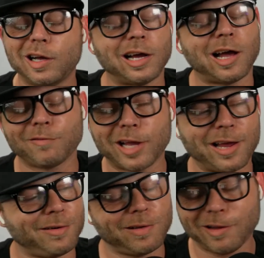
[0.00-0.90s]
I've
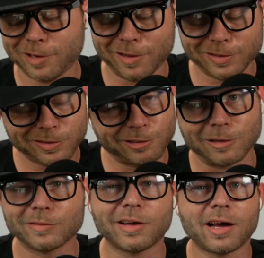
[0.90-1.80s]
got this thing
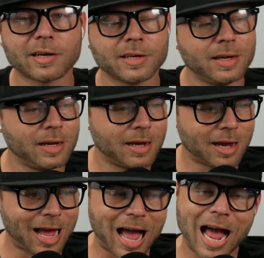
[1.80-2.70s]
on lock.
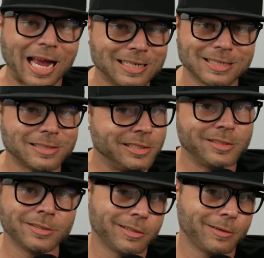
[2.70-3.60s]
I just need to
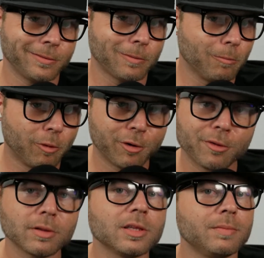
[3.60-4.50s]
know, what are
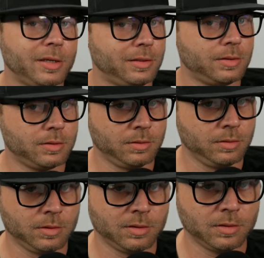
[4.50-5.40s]
the limits?
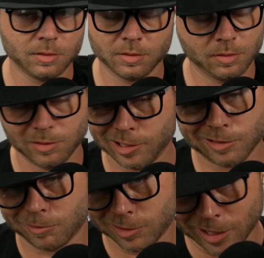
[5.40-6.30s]
He didn't
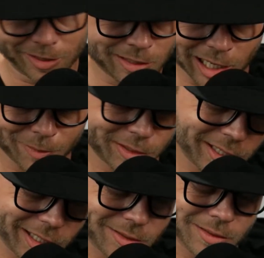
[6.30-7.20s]
want to check the
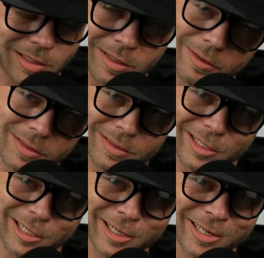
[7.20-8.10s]
documentation because I know it's in
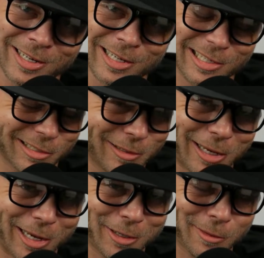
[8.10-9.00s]
there. It's
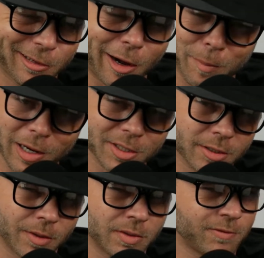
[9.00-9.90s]
okay. Our bot should
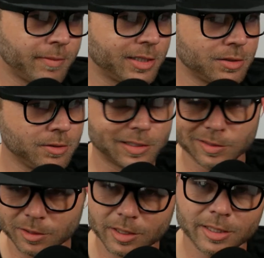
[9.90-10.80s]
know this information too. This is
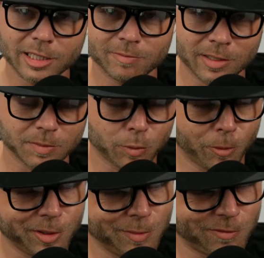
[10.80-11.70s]
a good test for my
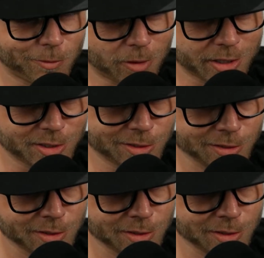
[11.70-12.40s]
support team if you're watching,